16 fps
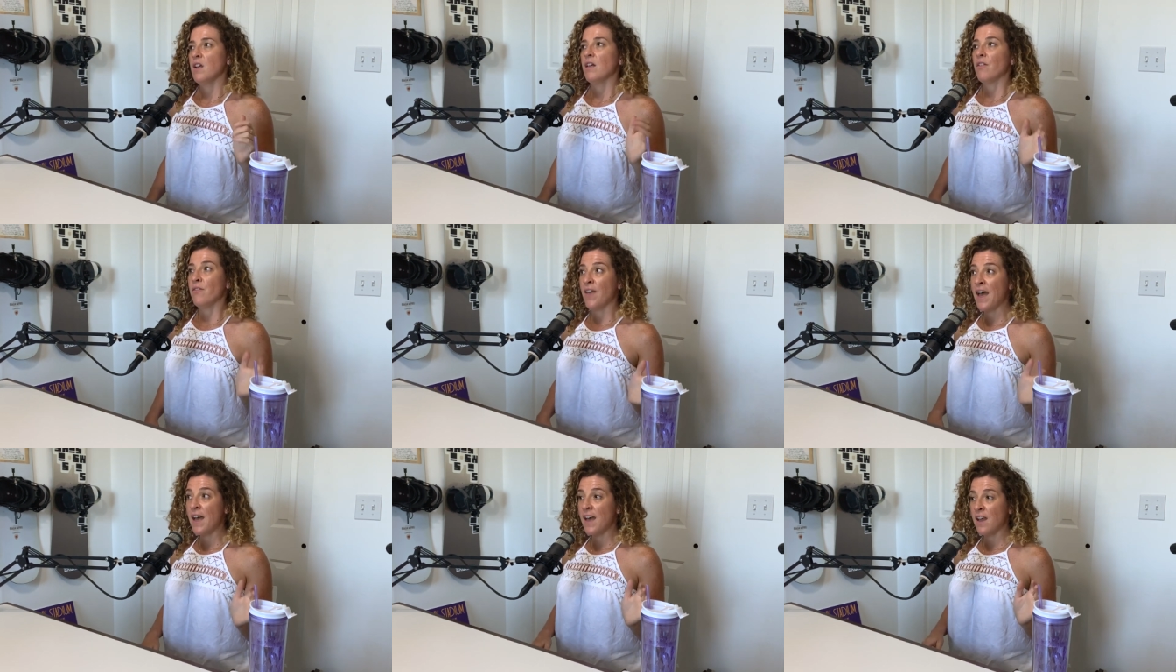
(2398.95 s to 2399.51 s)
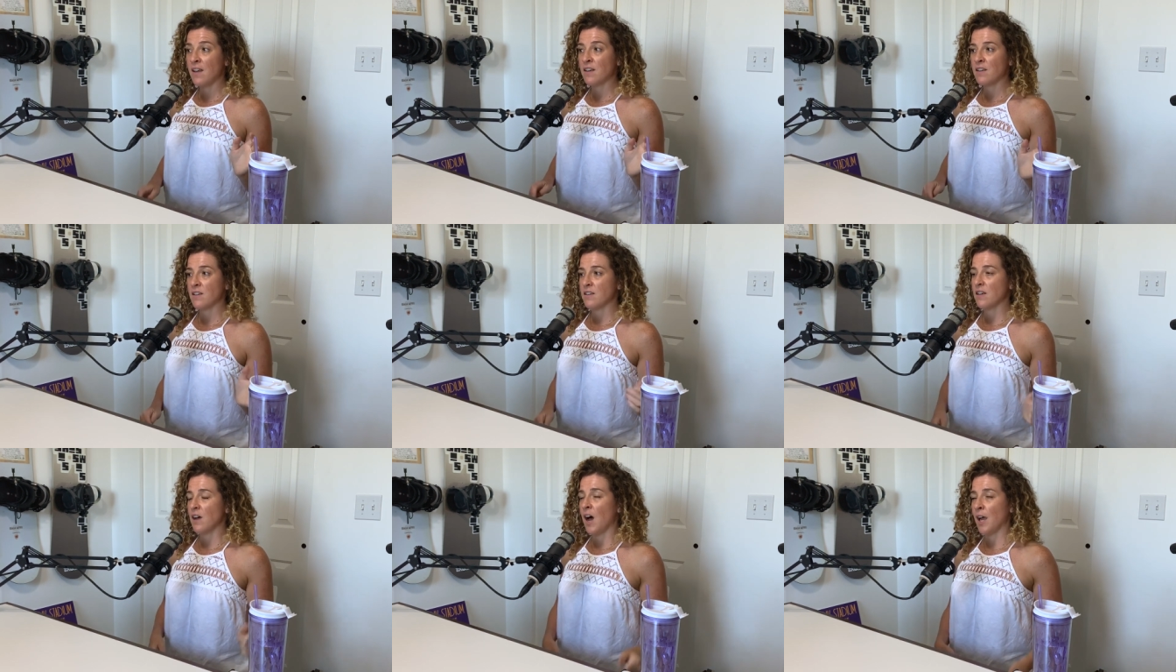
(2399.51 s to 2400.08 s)
Then
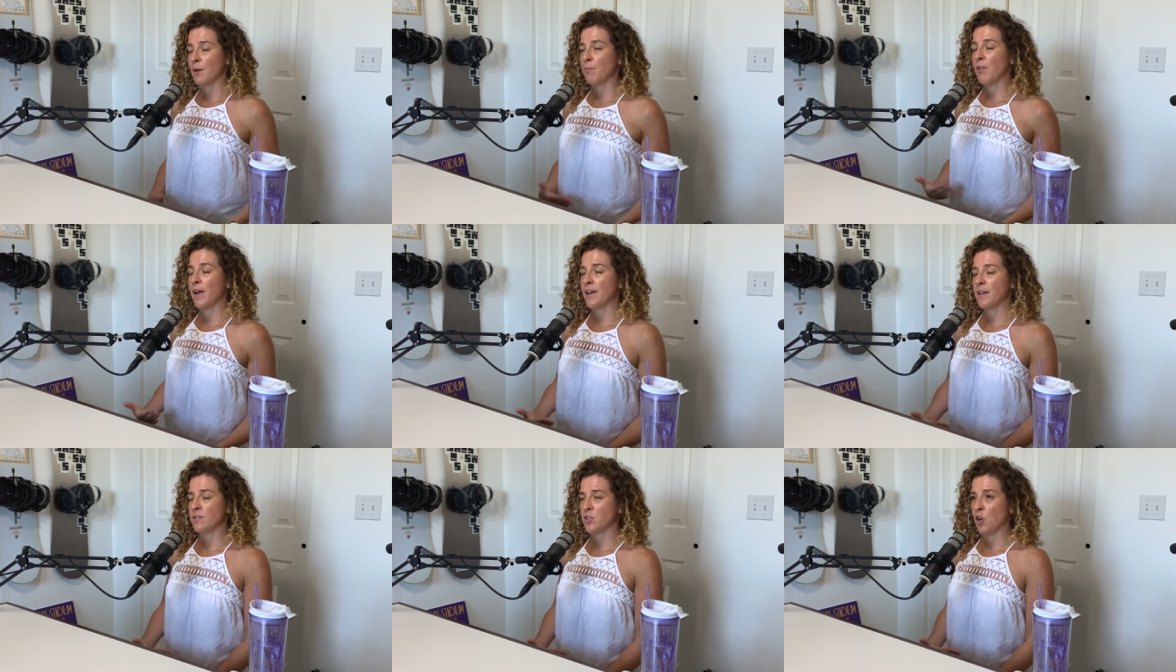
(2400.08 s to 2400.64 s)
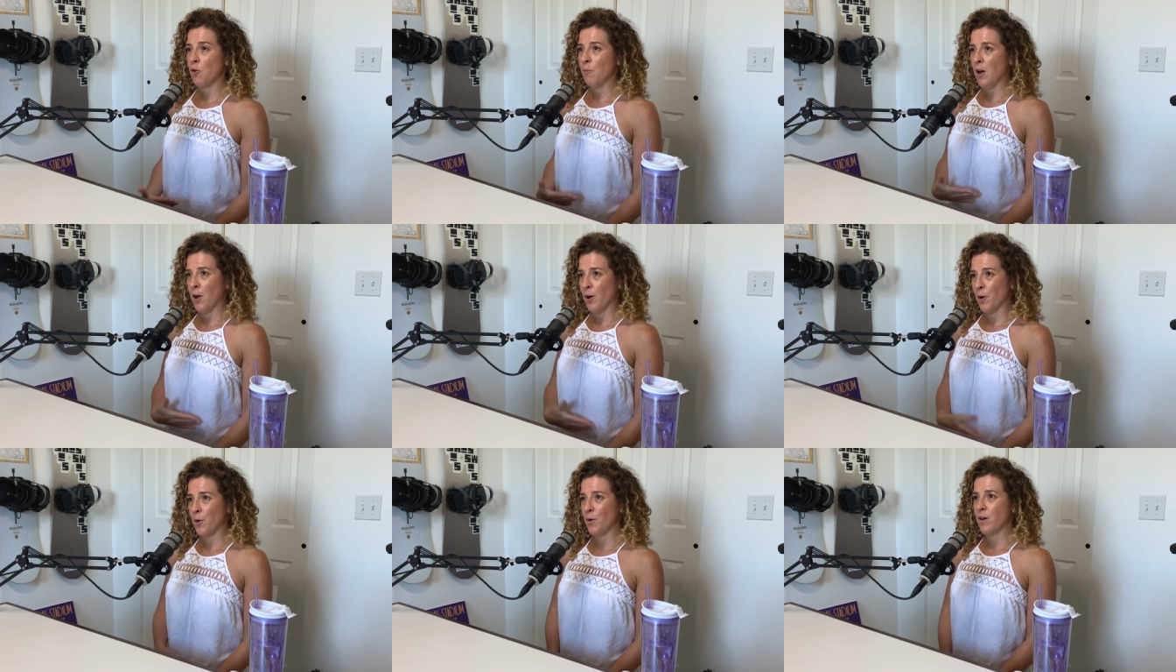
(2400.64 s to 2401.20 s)
I apply at
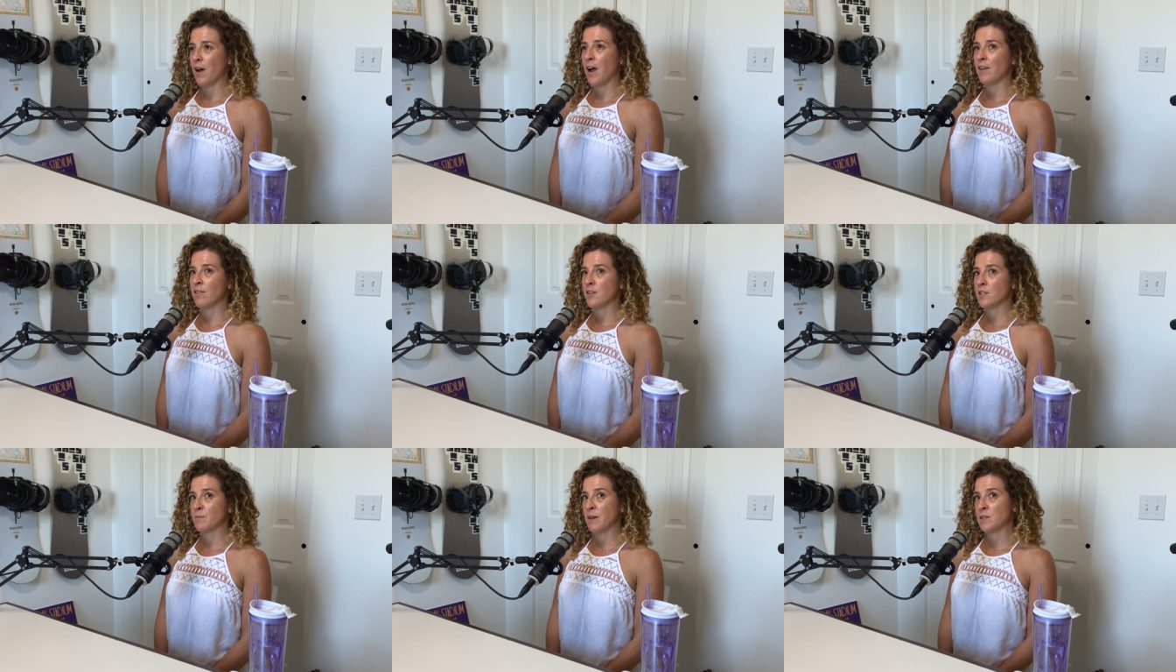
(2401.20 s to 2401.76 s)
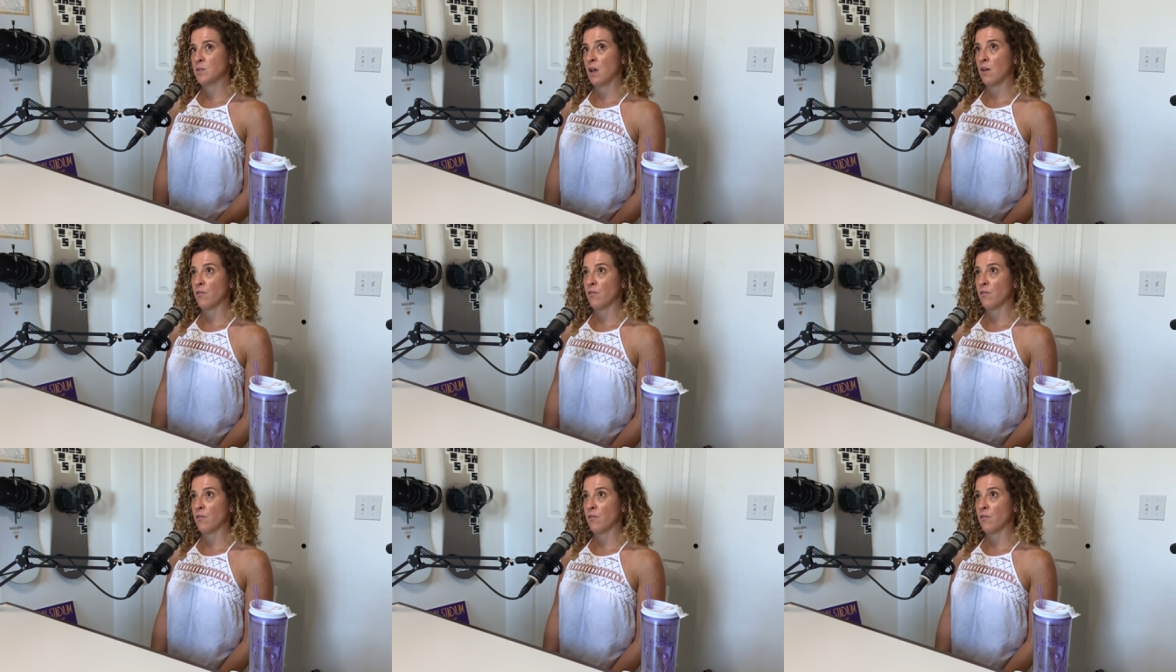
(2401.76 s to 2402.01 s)
Domo. I think to myself,